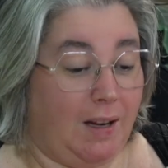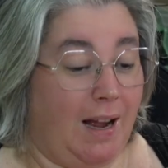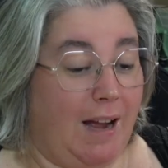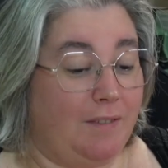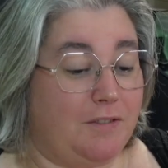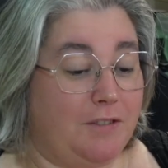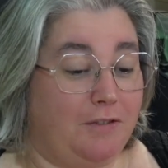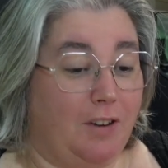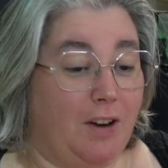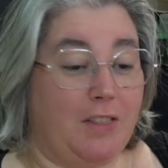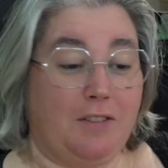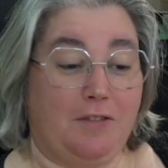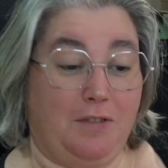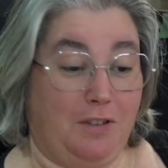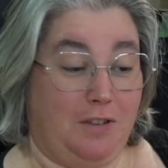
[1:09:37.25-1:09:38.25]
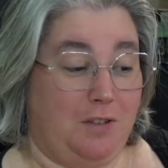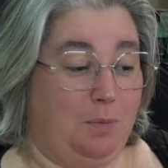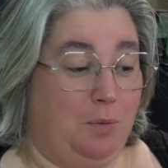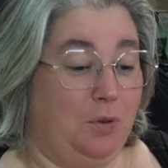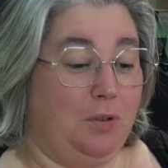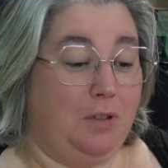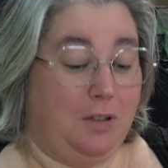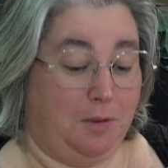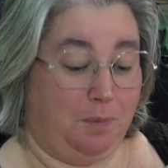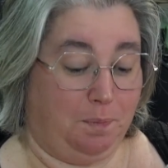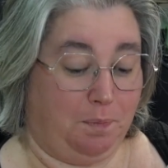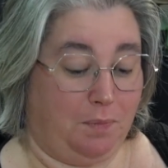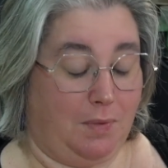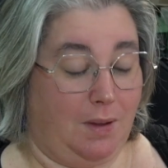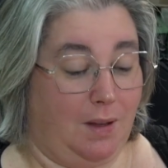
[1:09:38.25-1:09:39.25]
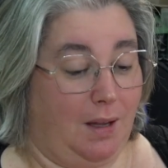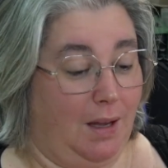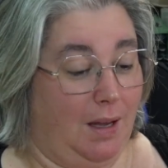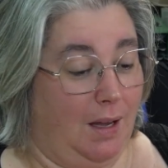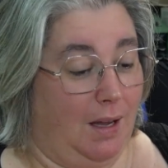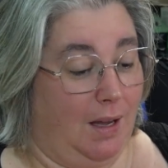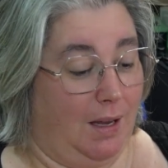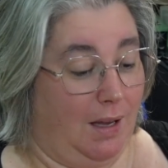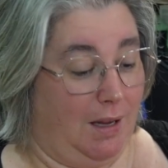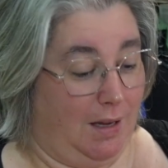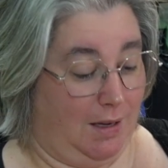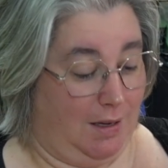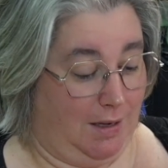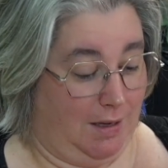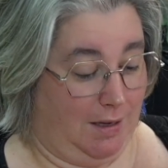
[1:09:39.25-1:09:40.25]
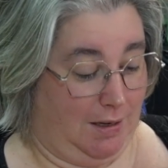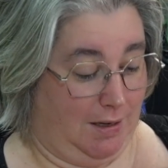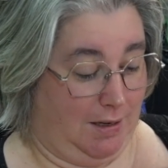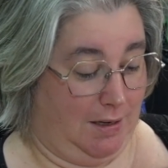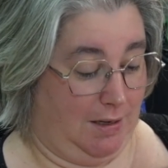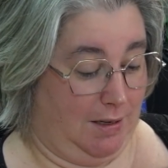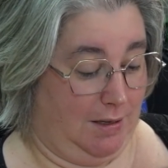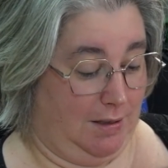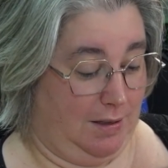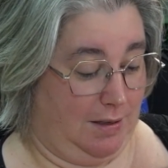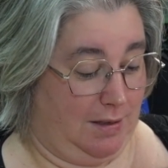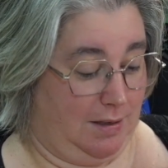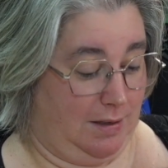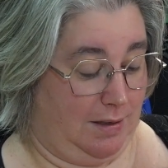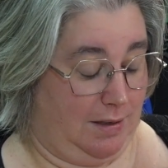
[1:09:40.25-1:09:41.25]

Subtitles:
have to find the first book. It is